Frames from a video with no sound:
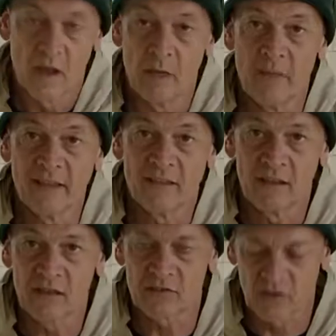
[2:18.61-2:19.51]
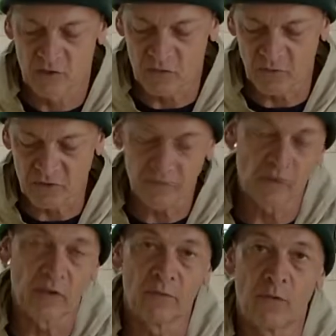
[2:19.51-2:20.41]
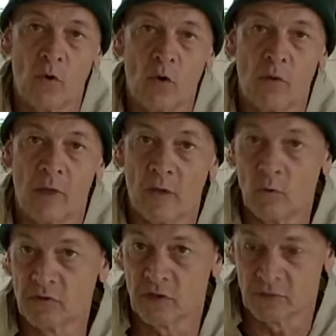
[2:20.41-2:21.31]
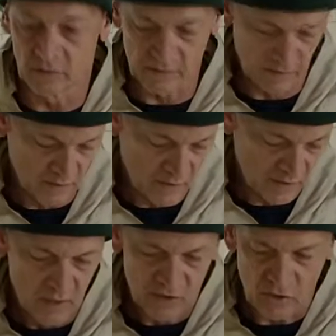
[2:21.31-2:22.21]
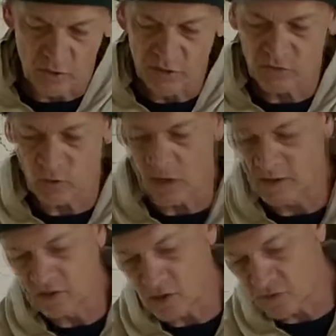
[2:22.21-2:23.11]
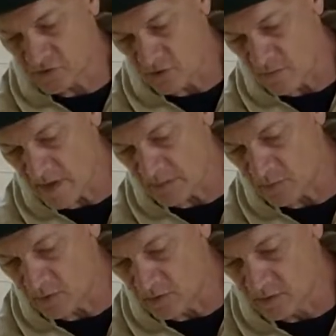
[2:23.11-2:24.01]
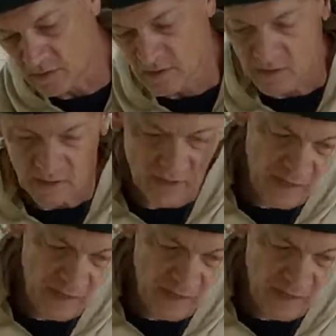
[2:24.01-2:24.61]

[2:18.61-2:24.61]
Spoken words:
I made this specifically for my wood chisels. So this one is also maple. It